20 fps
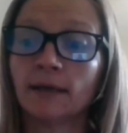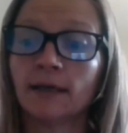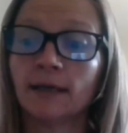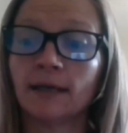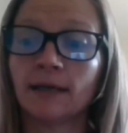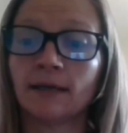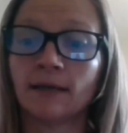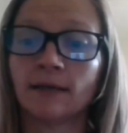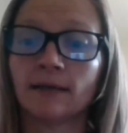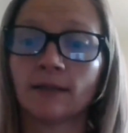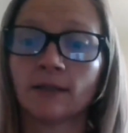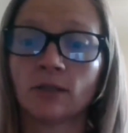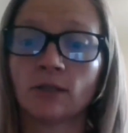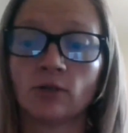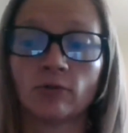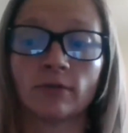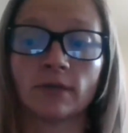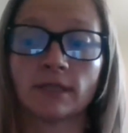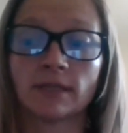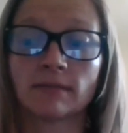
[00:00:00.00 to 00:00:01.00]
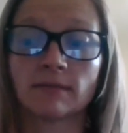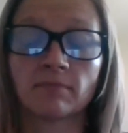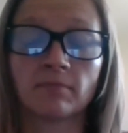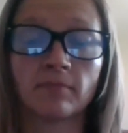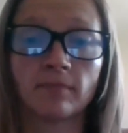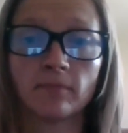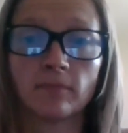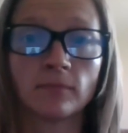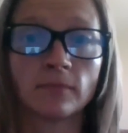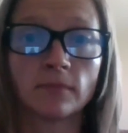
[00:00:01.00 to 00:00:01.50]

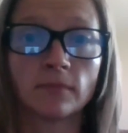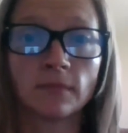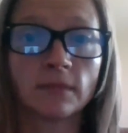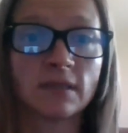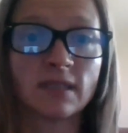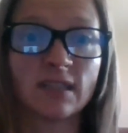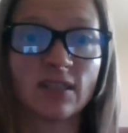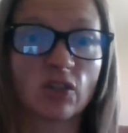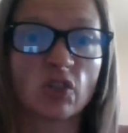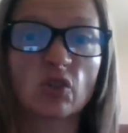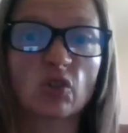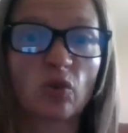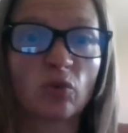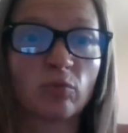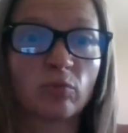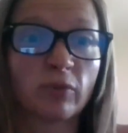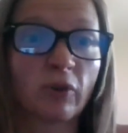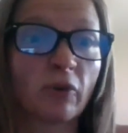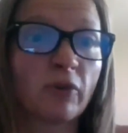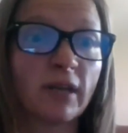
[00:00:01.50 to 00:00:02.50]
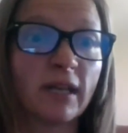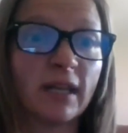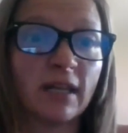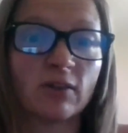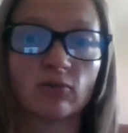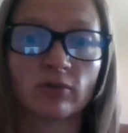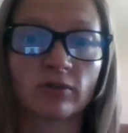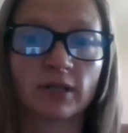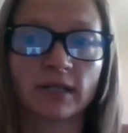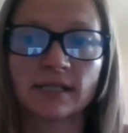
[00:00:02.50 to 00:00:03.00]
There's no
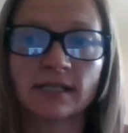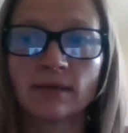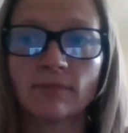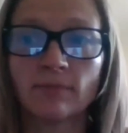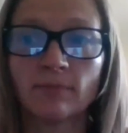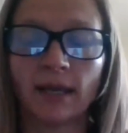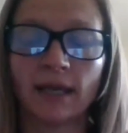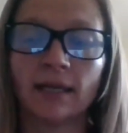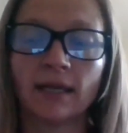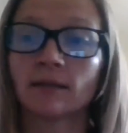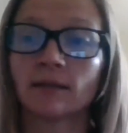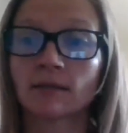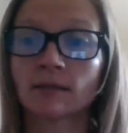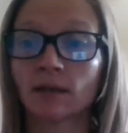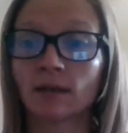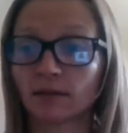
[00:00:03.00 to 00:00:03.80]
bloating or crazy pain